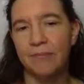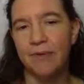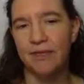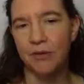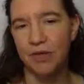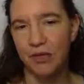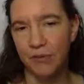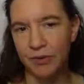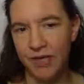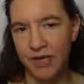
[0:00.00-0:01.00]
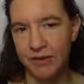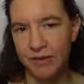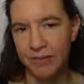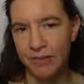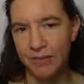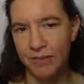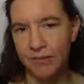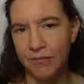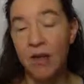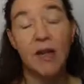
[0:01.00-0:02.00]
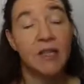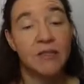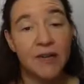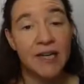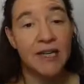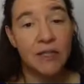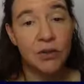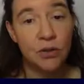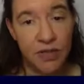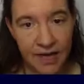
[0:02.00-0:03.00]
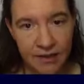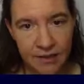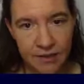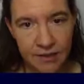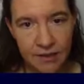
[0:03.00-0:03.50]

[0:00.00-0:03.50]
is not equal to x. It's very easy to test,